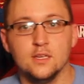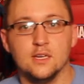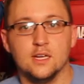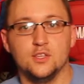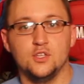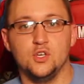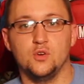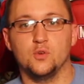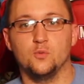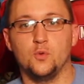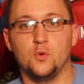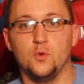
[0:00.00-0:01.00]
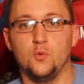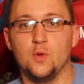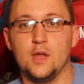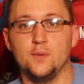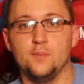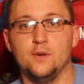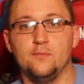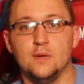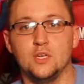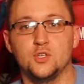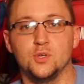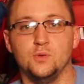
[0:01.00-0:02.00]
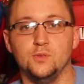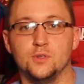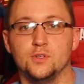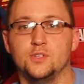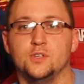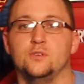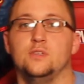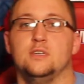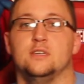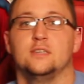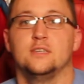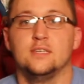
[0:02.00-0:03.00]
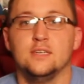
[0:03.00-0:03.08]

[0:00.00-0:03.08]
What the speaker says: Got the Joker War right above my shoulder, so yeah.